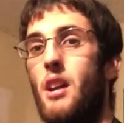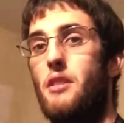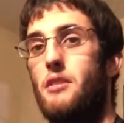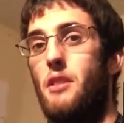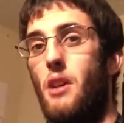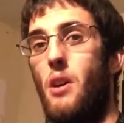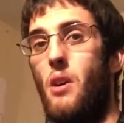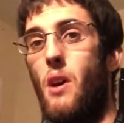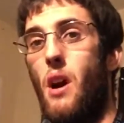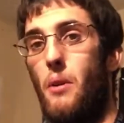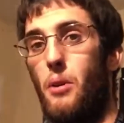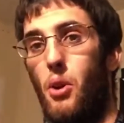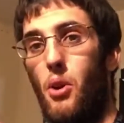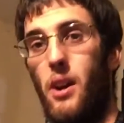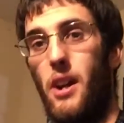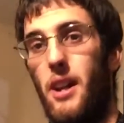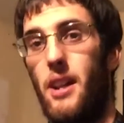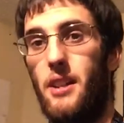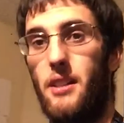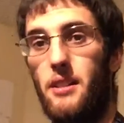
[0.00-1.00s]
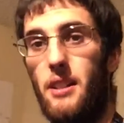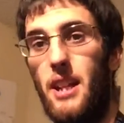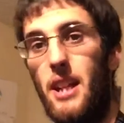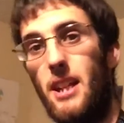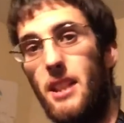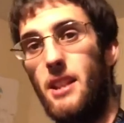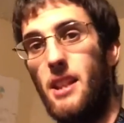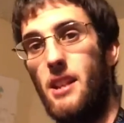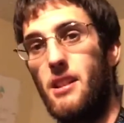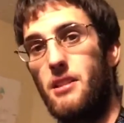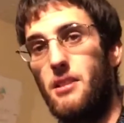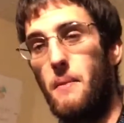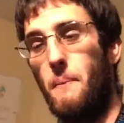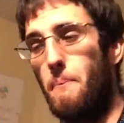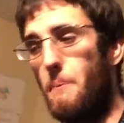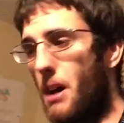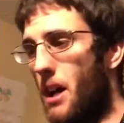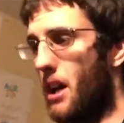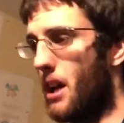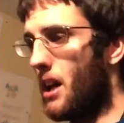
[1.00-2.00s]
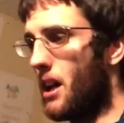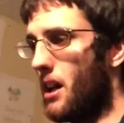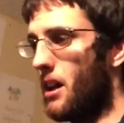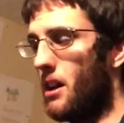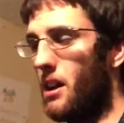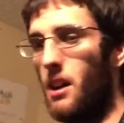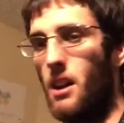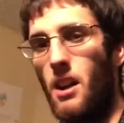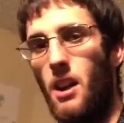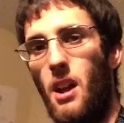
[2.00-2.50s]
so I'll go ahead and end this, but